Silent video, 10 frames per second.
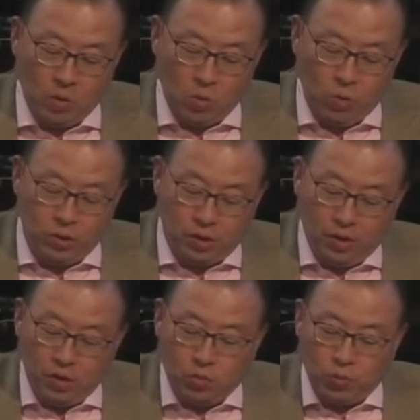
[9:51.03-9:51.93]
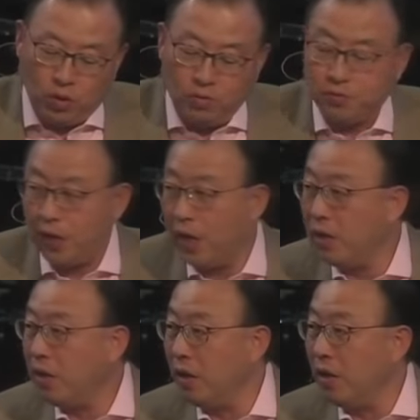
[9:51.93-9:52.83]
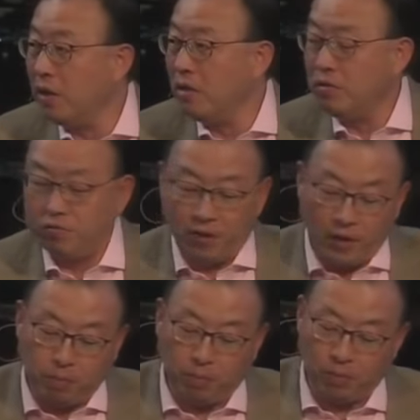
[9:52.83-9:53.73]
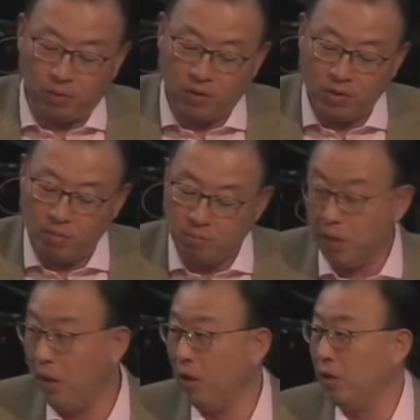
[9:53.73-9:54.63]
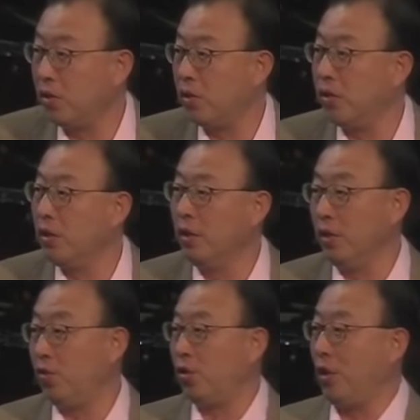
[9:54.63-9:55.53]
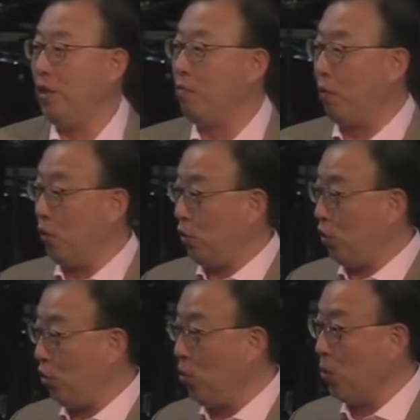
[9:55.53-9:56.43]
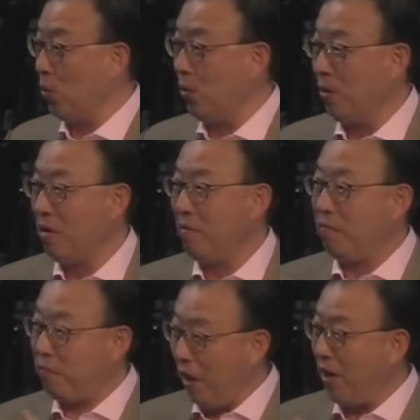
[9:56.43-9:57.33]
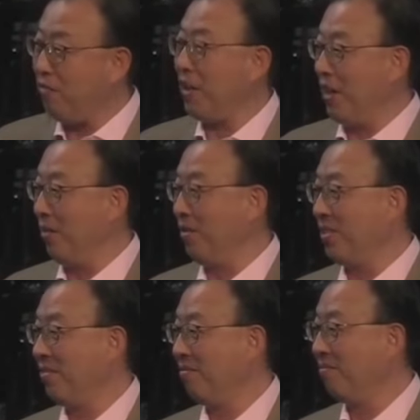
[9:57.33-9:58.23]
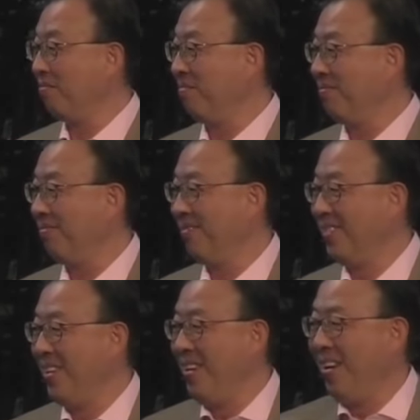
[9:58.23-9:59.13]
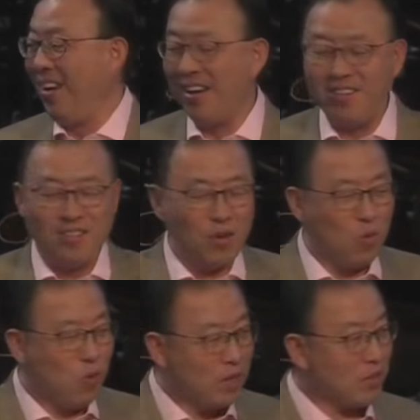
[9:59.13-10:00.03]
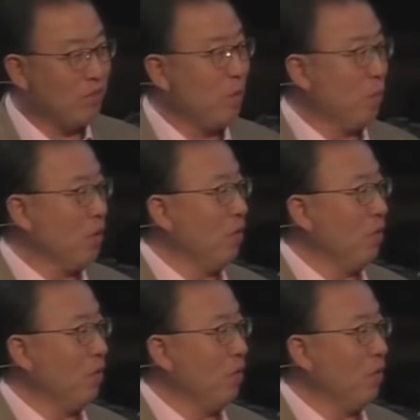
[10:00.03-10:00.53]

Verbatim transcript: We see this word vanity, vapor, meaningless in verse 2 five times. And the rest of the book of